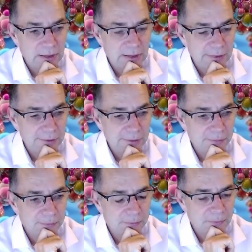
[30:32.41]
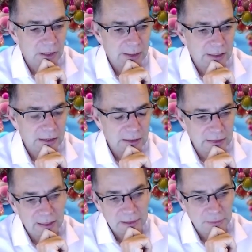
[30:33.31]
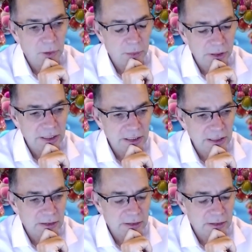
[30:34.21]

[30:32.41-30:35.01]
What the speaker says: I think that probably is